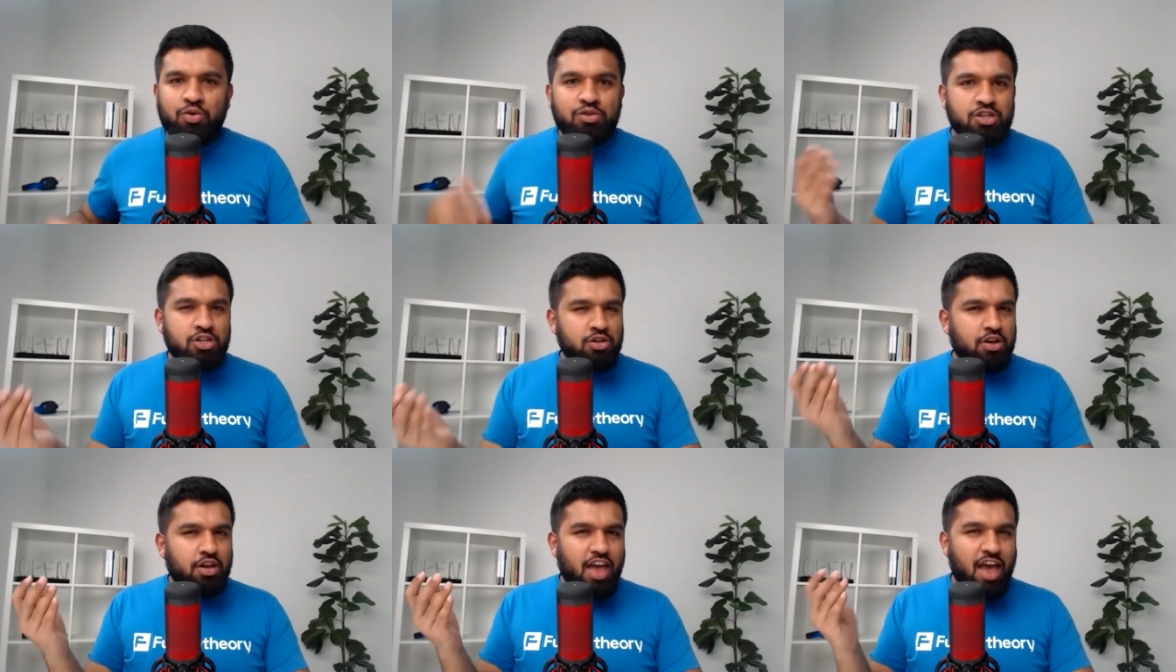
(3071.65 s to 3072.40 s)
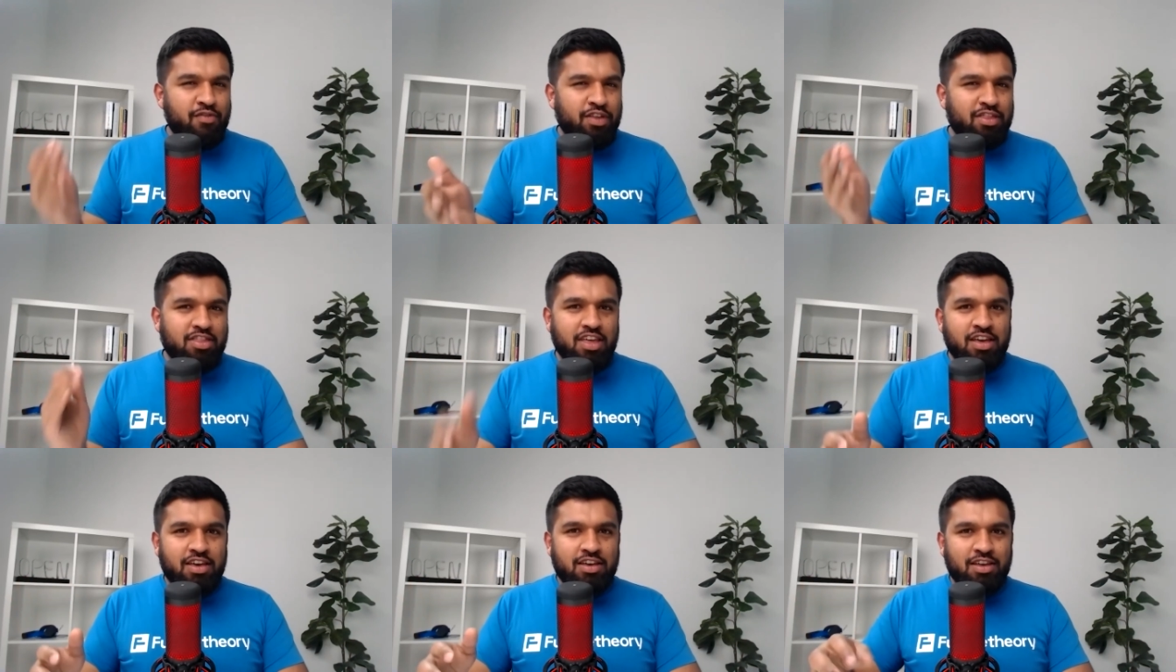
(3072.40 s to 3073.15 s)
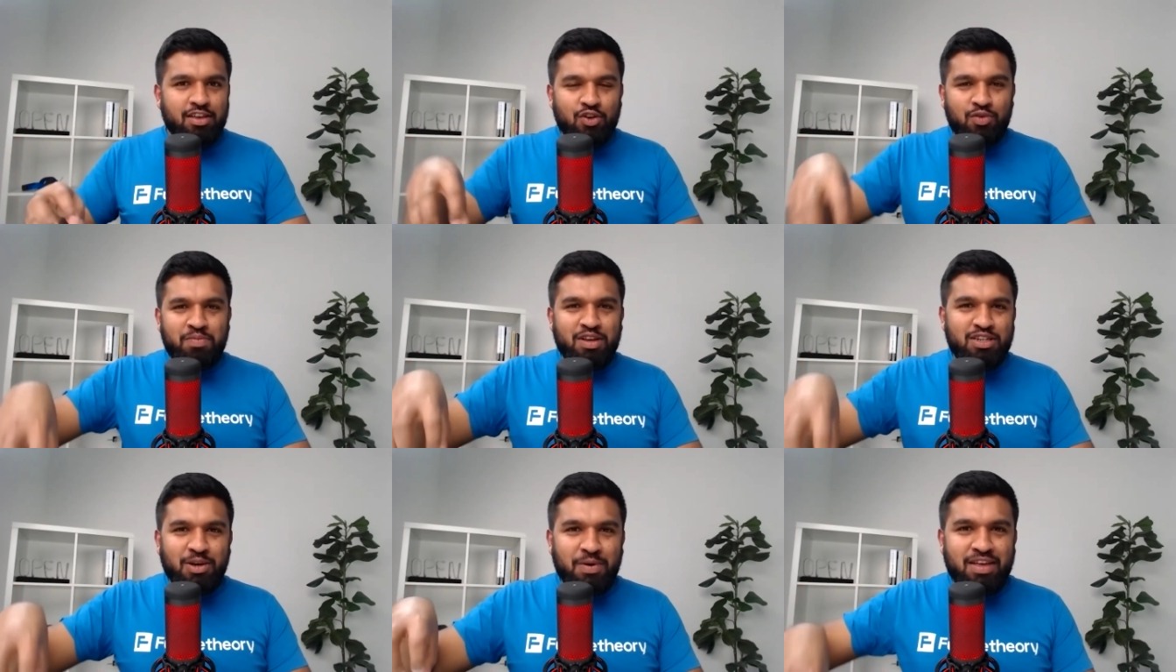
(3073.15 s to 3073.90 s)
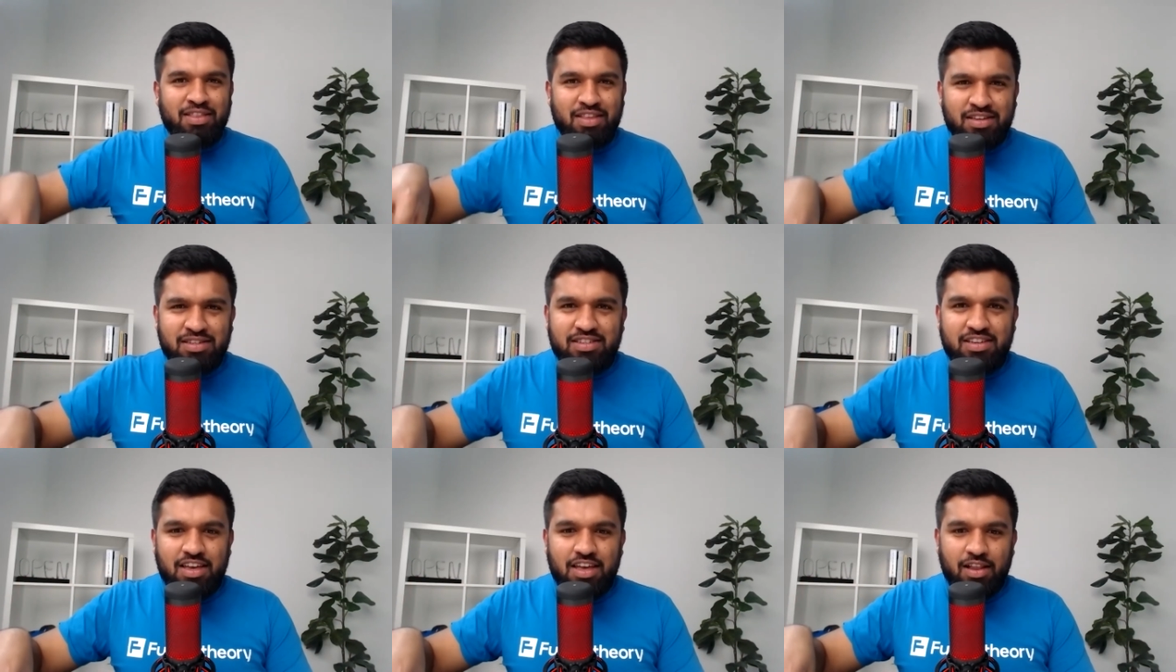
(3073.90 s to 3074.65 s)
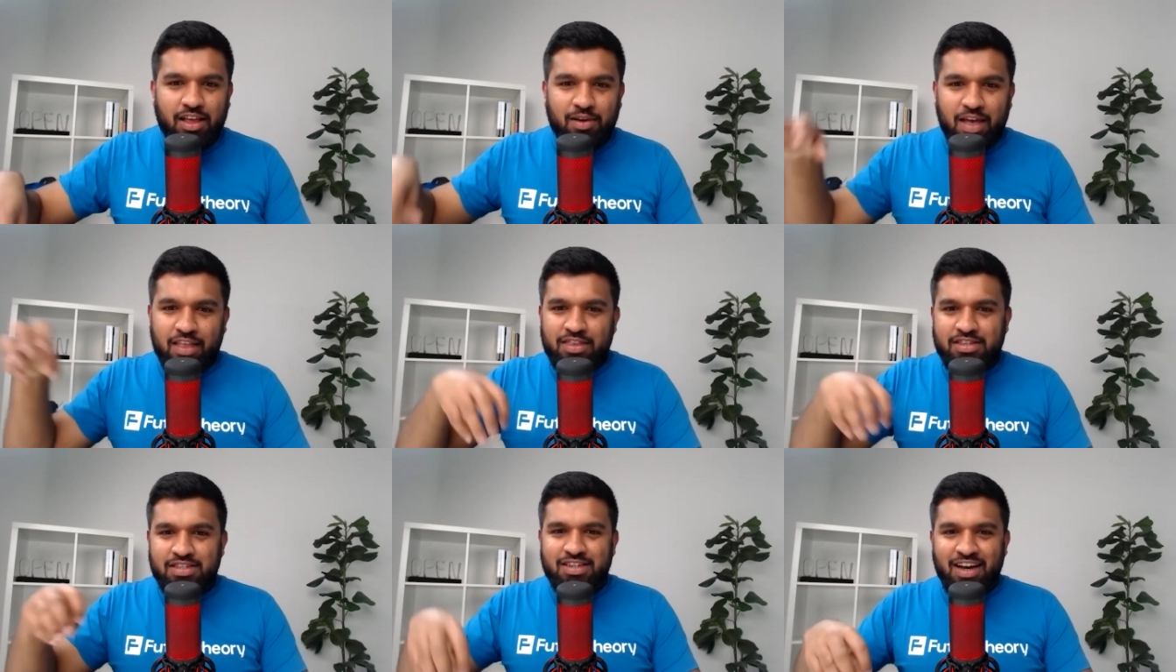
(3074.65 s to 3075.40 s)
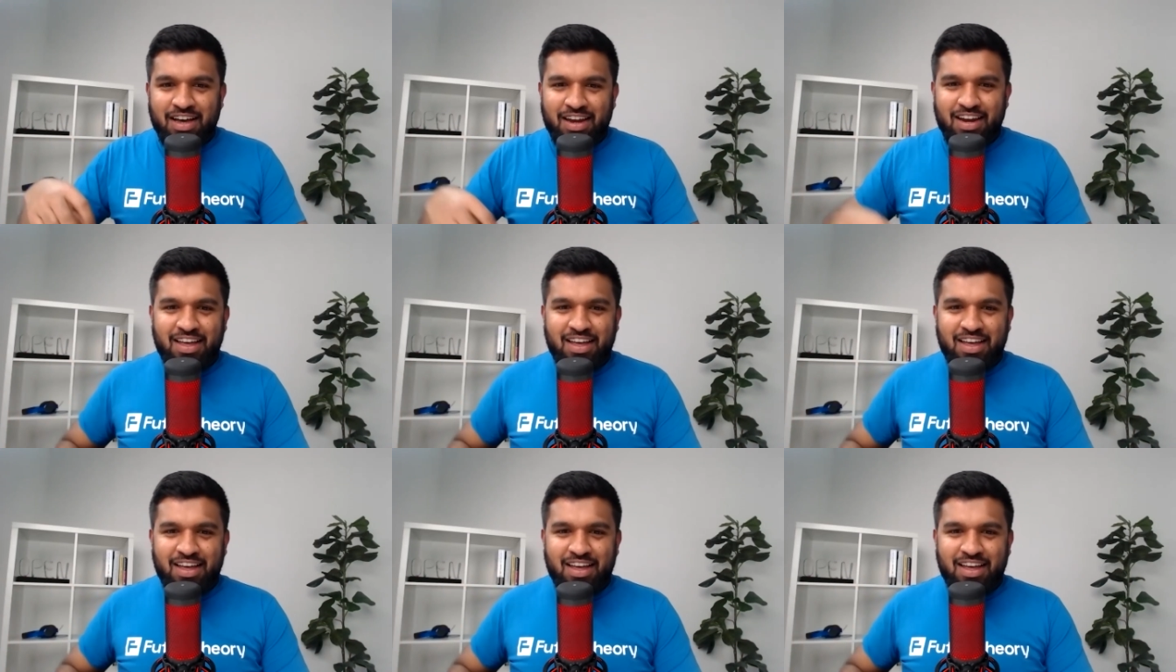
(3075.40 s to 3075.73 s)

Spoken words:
Did you ever think you'd be doing this like at the start?